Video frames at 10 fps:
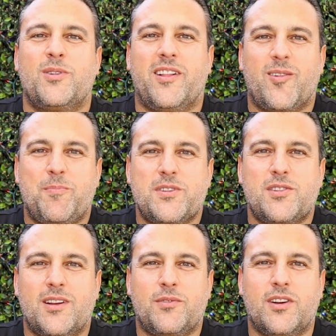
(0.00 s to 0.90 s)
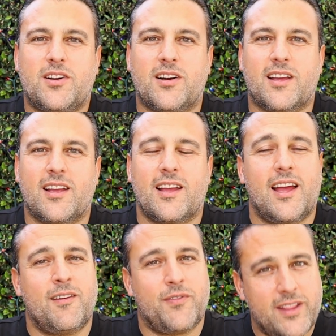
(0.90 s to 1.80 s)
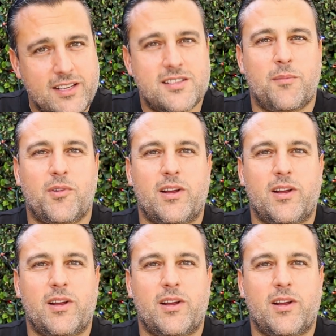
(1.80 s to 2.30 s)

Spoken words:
to another episode of Good Cooking. And for this summer